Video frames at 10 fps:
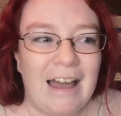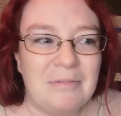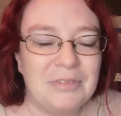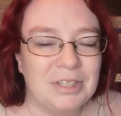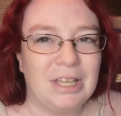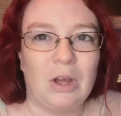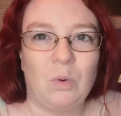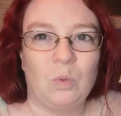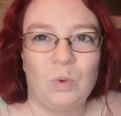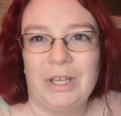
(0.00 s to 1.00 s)
I'm
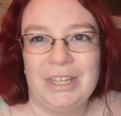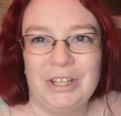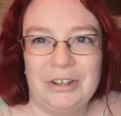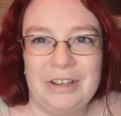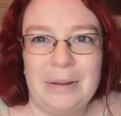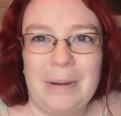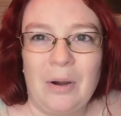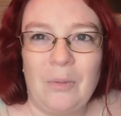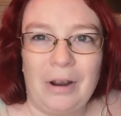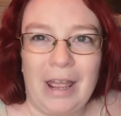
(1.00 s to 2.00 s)
feeling really good
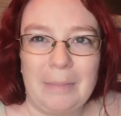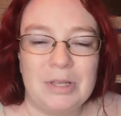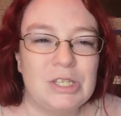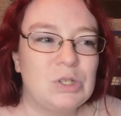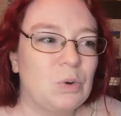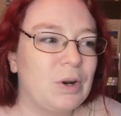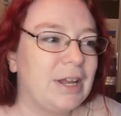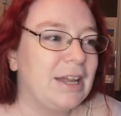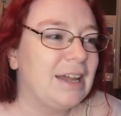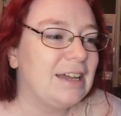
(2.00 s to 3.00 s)
about where I am in the
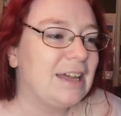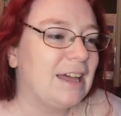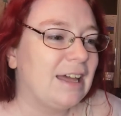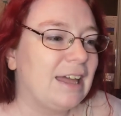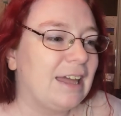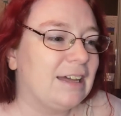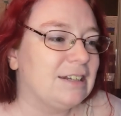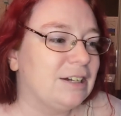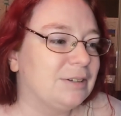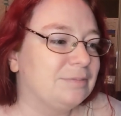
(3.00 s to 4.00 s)
story,
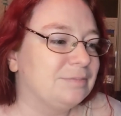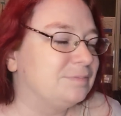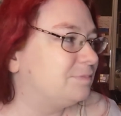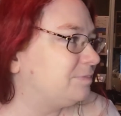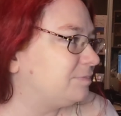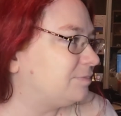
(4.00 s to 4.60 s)
and I'm